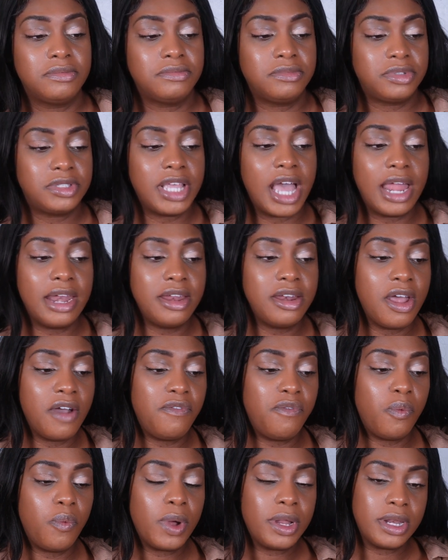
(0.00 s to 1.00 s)
sad
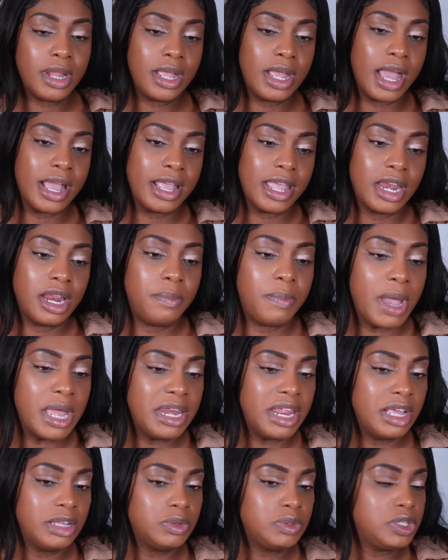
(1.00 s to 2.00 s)
enough, one night I get up and
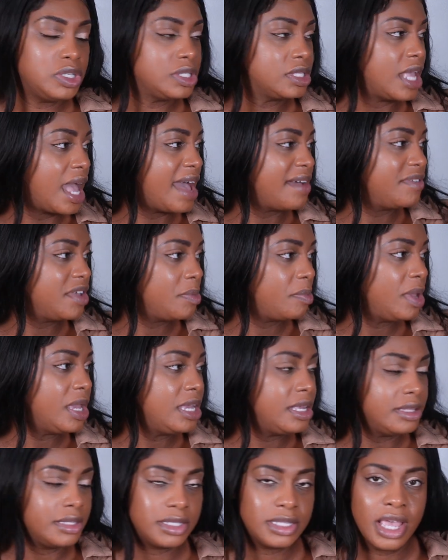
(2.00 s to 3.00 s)
I was just having
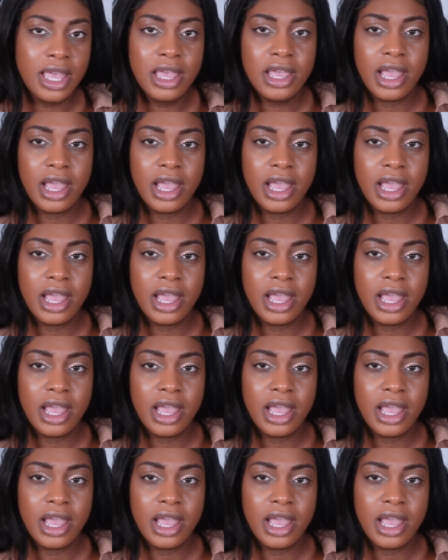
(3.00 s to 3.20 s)
pains.